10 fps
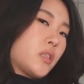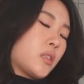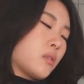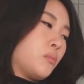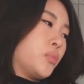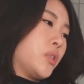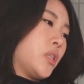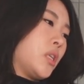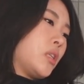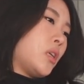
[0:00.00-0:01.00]
is
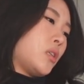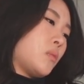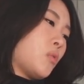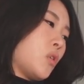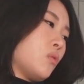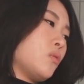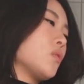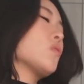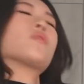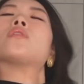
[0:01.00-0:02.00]
completely
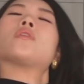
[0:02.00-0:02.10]
exposed.